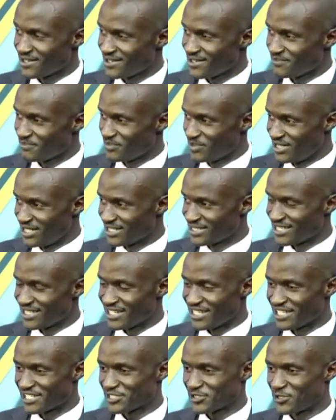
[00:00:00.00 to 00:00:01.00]
building the
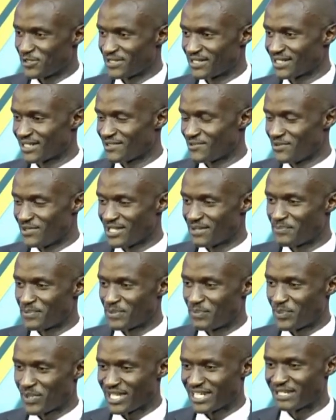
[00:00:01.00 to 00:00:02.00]
nation. We are
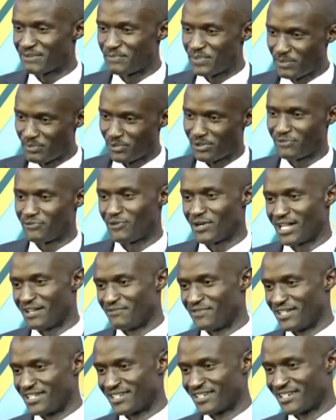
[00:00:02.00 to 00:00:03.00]
preparing people for
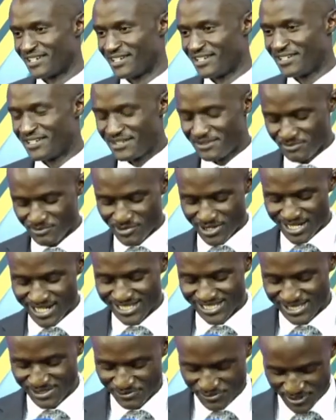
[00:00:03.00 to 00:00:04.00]
heaven. Buona
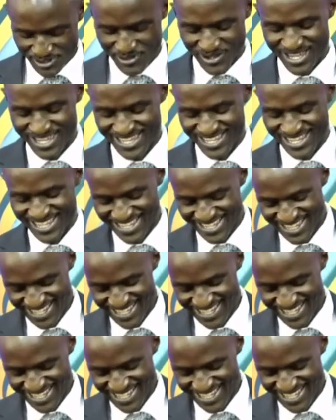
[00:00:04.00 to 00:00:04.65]
sifiwe.